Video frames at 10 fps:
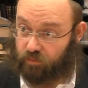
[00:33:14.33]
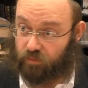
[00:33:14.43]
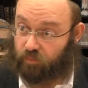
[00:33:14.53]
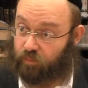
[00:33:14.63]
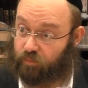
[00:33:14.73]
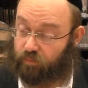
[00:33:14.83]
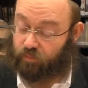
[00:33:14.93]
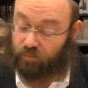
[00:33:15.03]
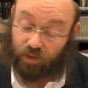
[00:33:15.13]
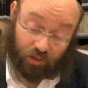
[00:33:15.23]

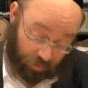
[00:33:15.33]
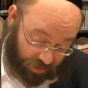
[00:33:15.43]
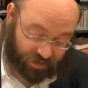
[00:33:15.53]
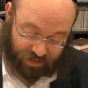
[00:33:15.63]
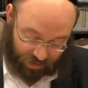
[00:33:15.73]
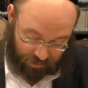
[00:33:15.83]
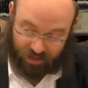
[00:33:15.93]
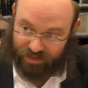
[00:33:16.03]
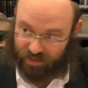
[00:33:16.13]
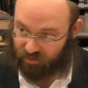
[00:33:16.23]
Ah,
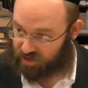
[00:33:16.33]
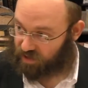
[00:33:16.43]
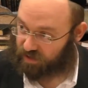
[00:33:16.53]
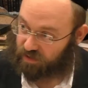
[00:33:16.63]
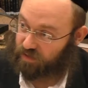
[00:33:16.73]
let's leave aside.